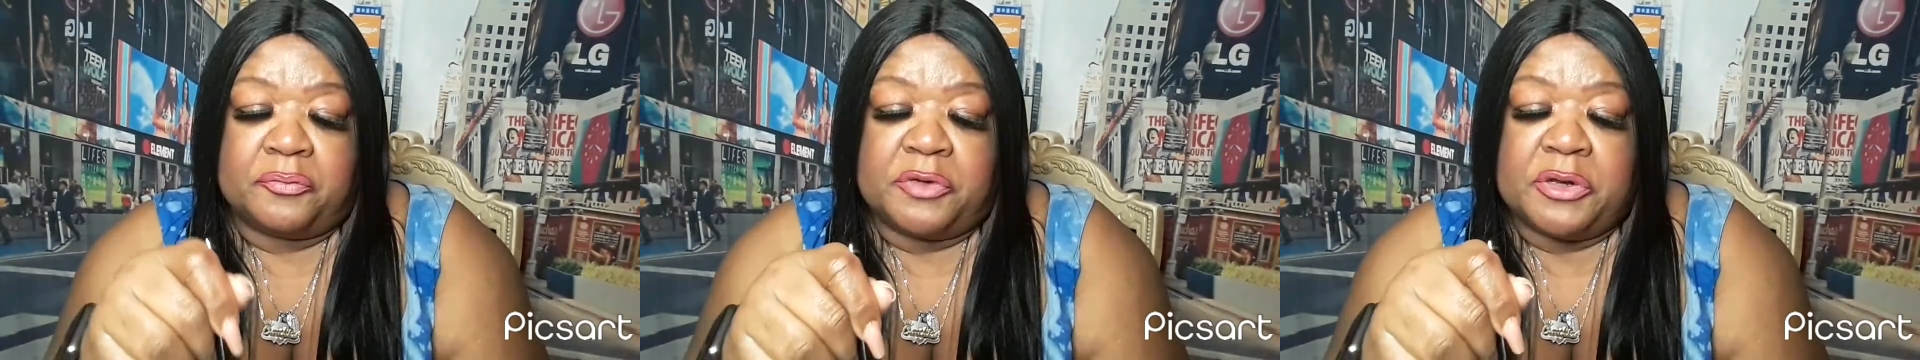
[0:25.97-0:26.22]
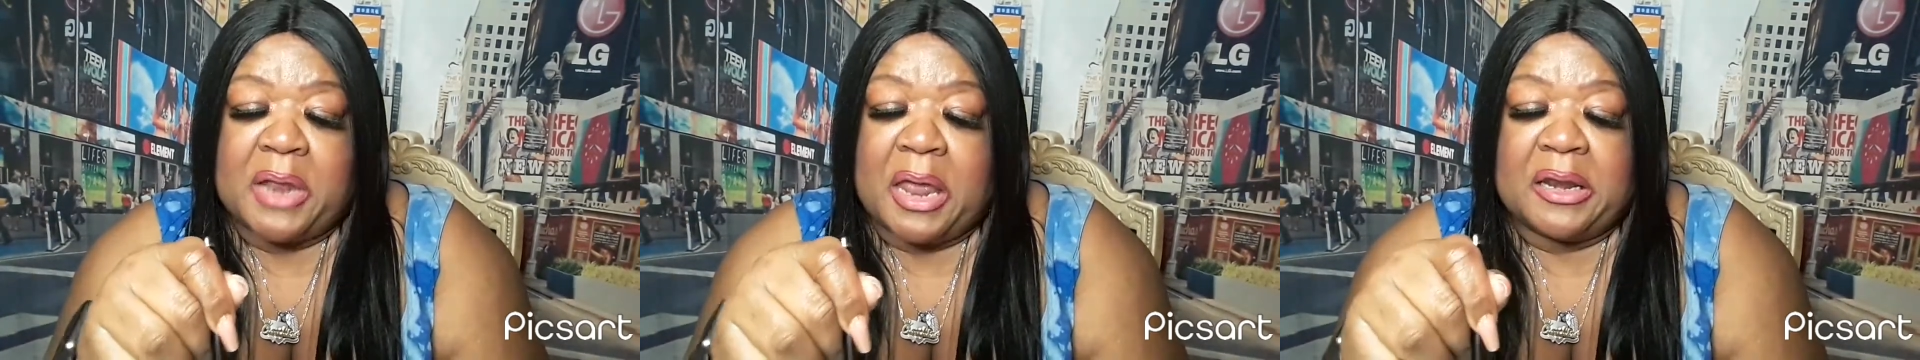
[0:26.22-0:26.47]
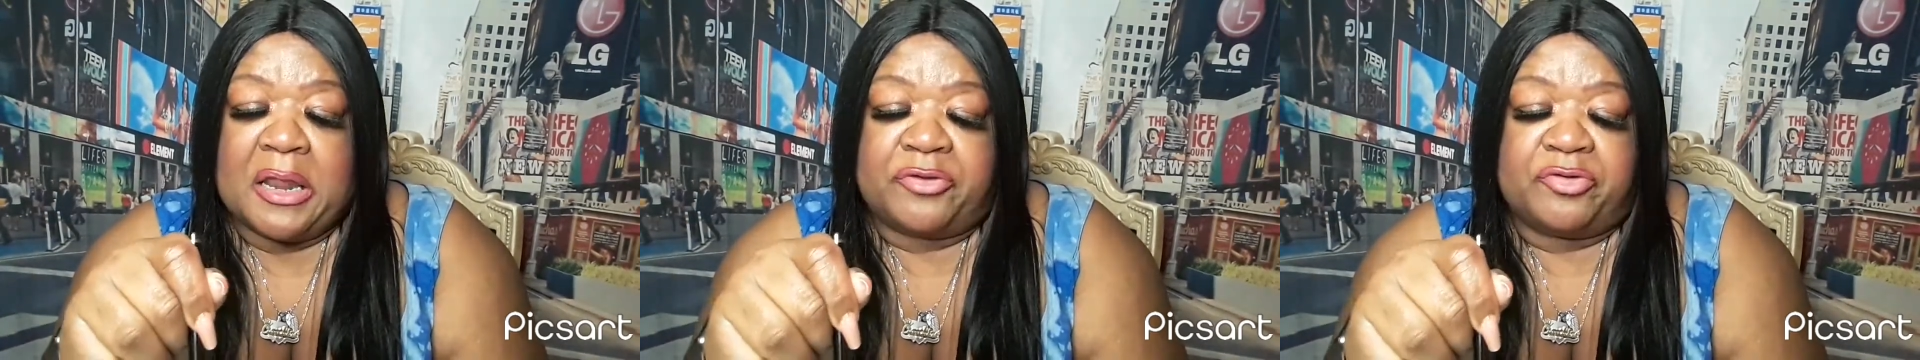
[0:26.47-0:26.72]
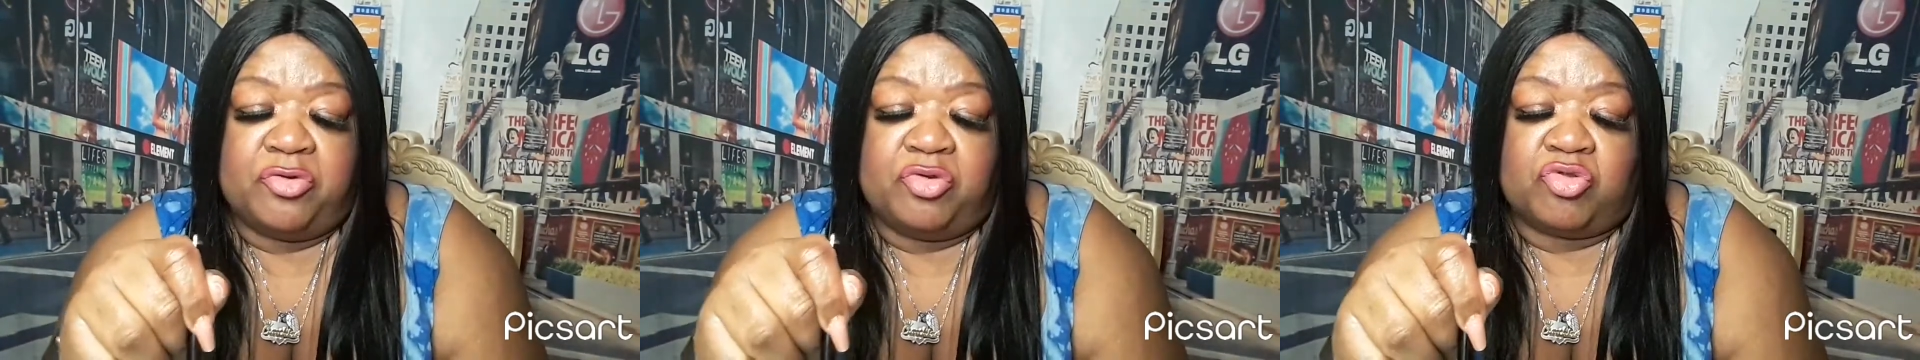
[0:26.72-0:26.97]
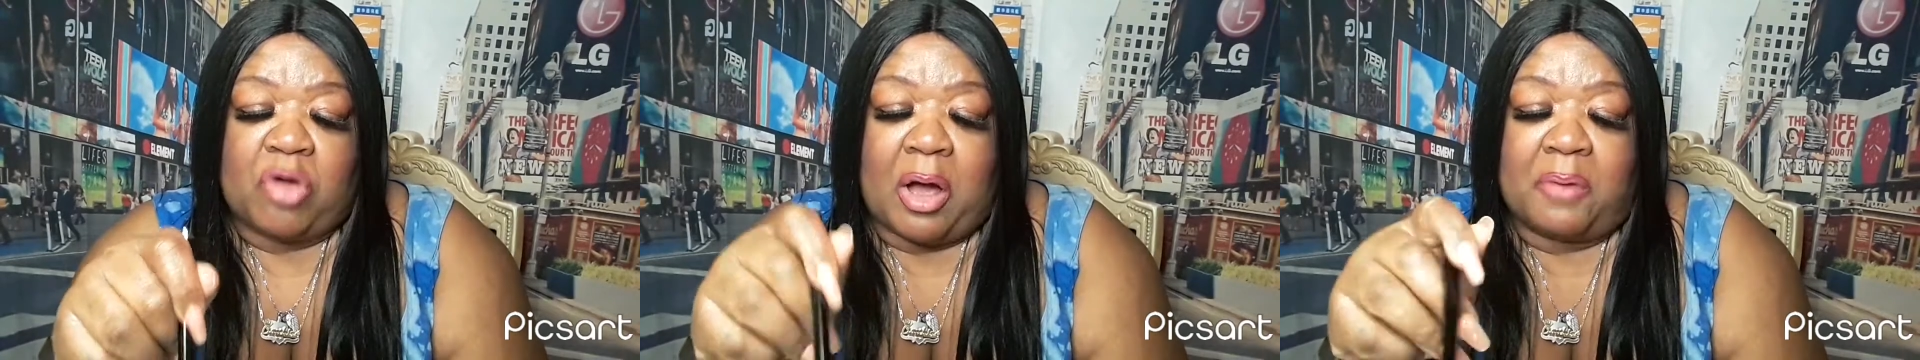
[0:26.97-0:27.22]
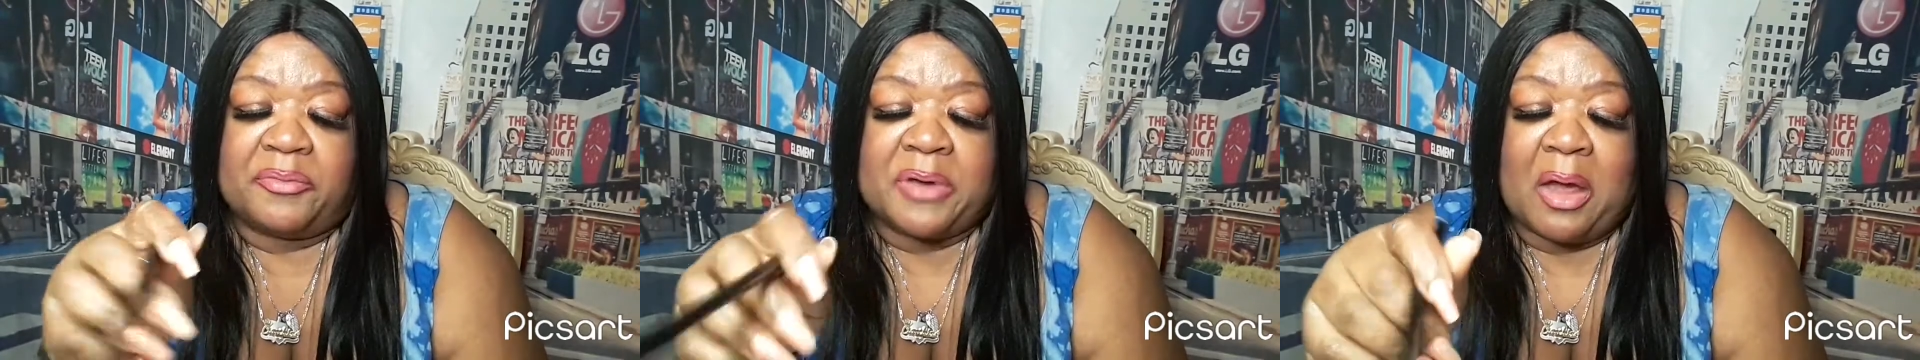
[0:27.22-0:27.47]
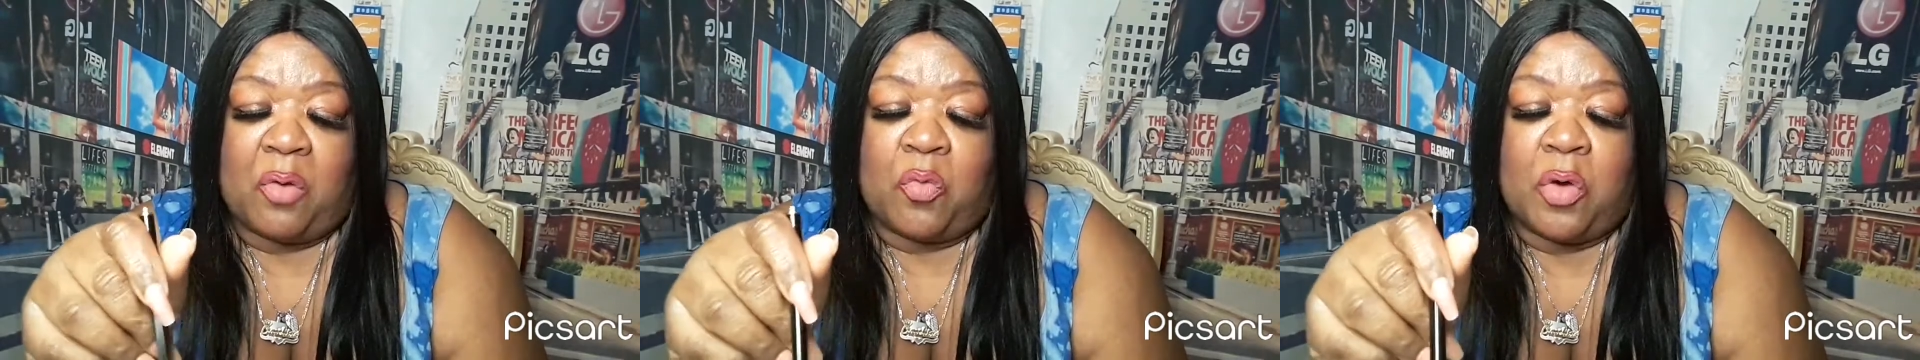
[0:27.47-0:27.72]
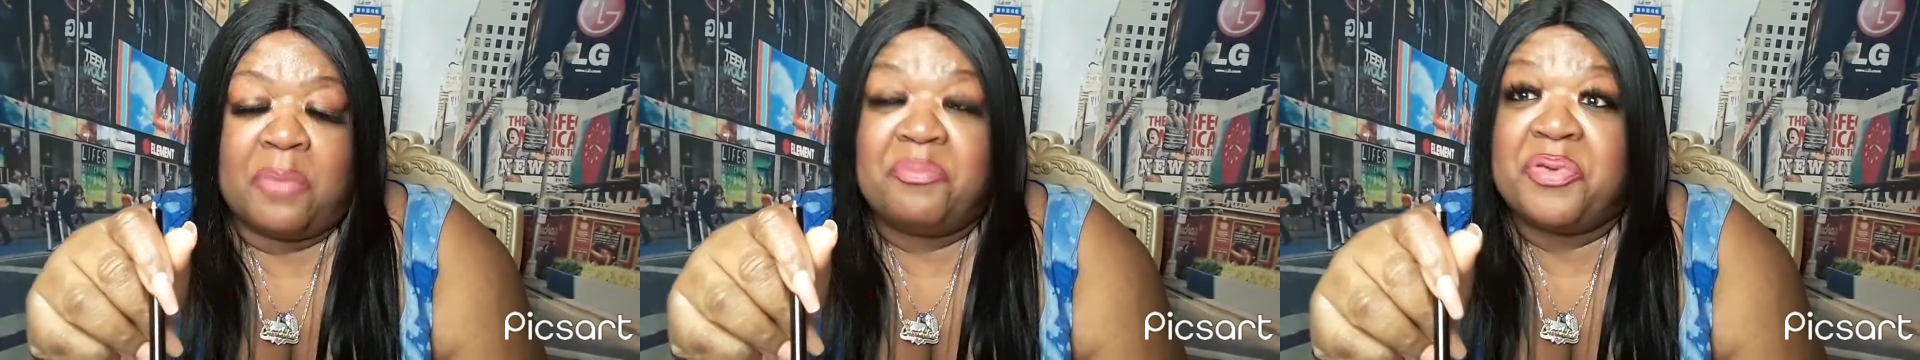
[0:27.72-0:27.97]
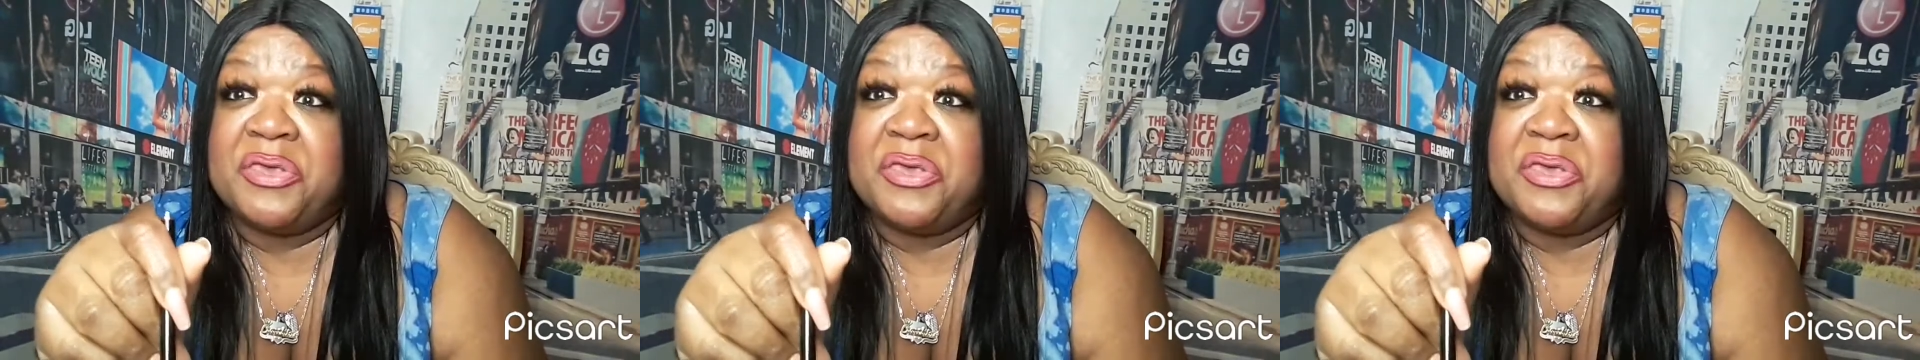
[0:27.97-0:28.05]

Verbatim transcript: did not let you drop not one